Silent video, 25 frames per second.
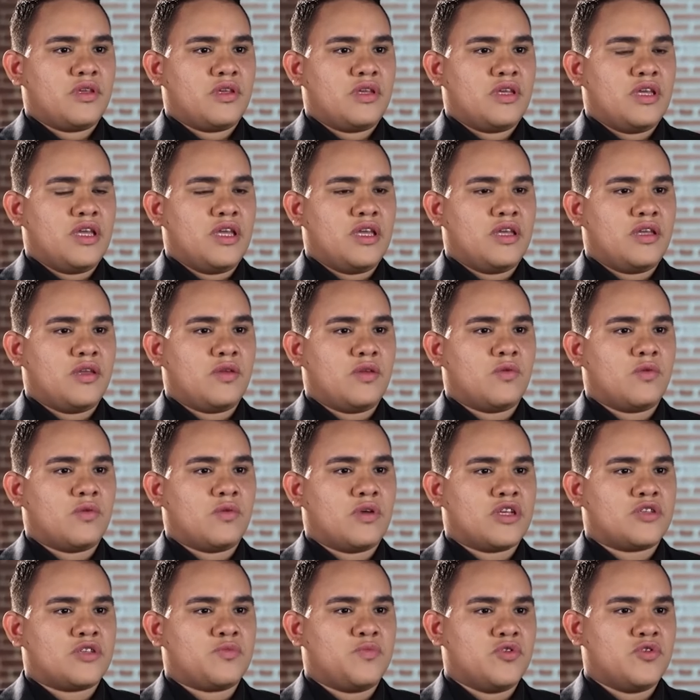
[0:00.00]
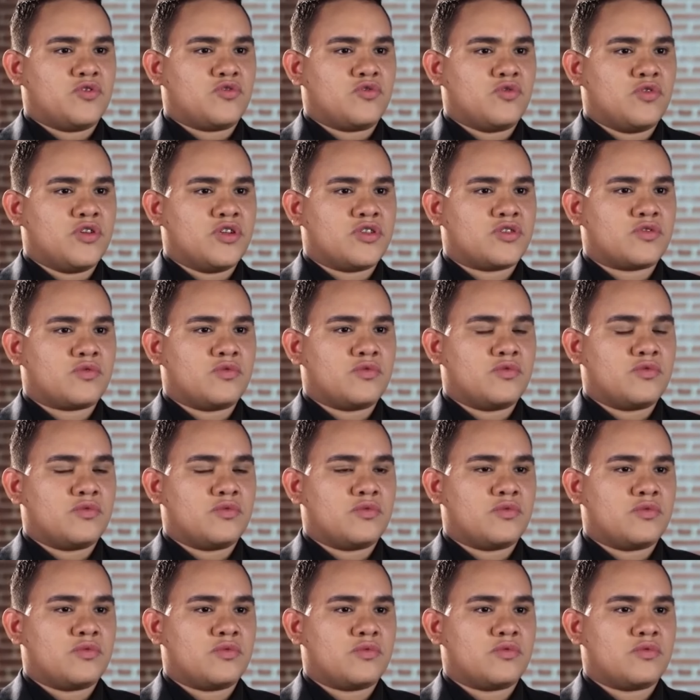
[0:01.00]
But I know that the people I got
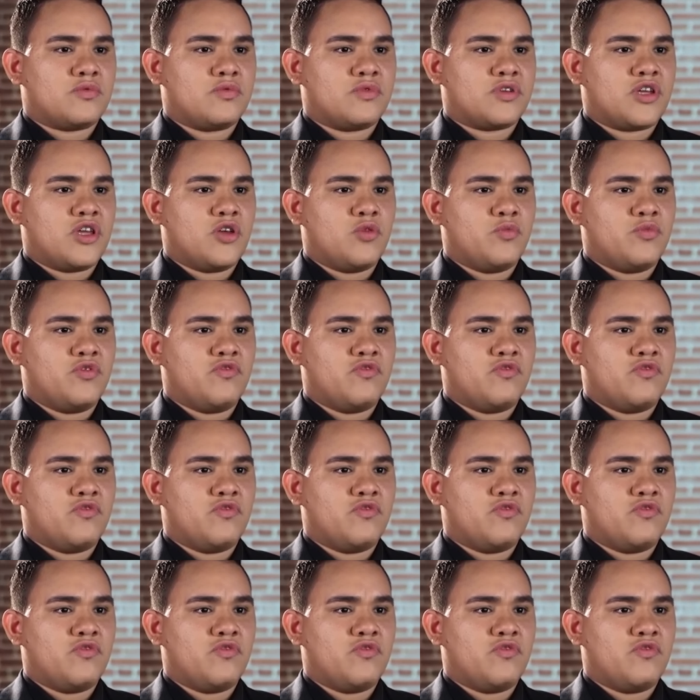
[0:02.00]
involved with